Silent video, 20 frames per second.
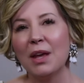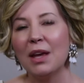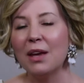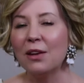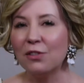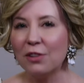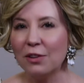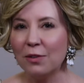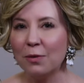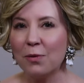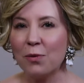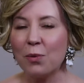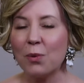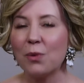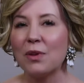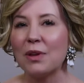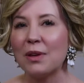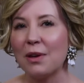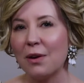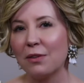It's just
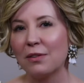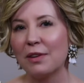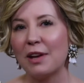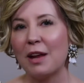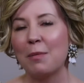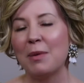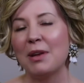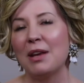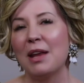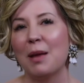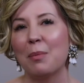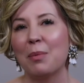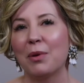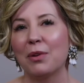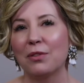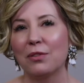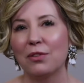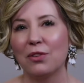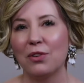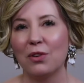through the years that I've been
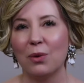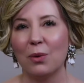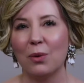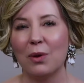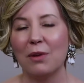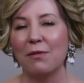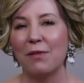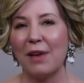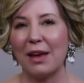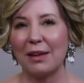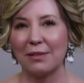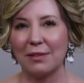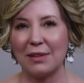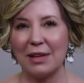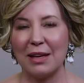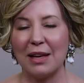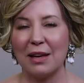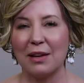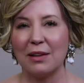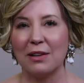able to invest
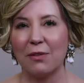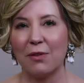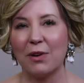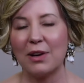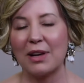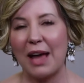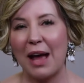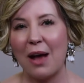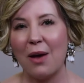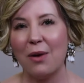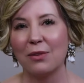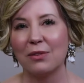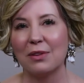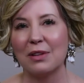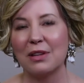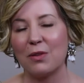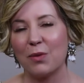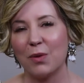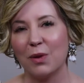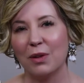in different gowns
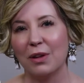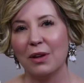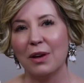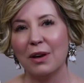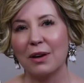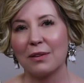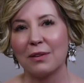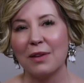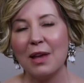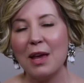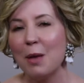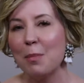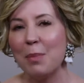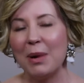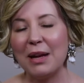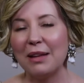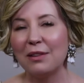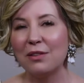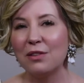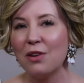and different looks,
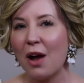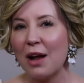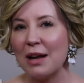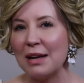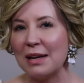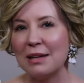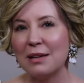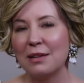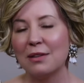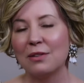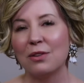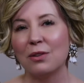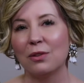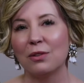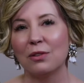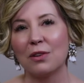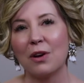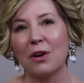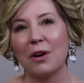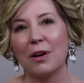but it's not needed to
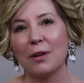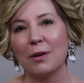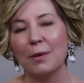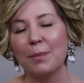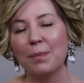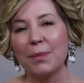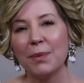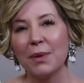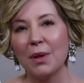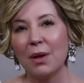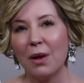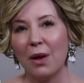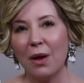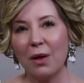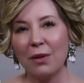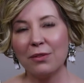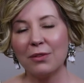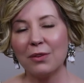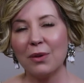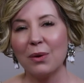start.
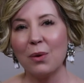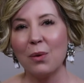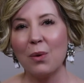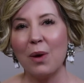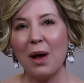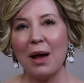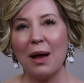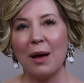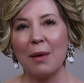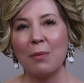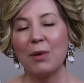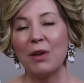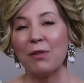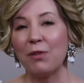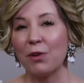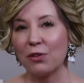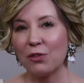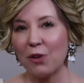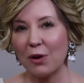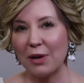Also,
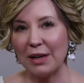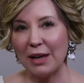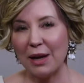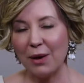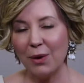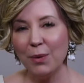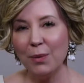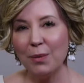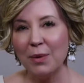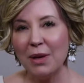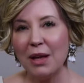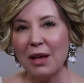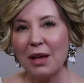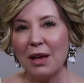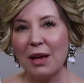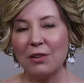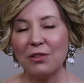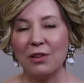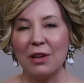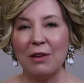if you're starting out,
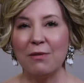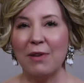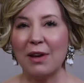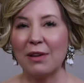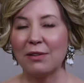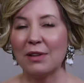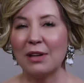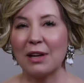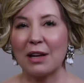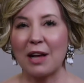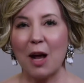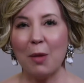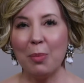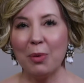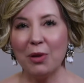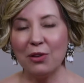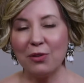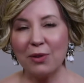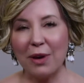invest in a couple of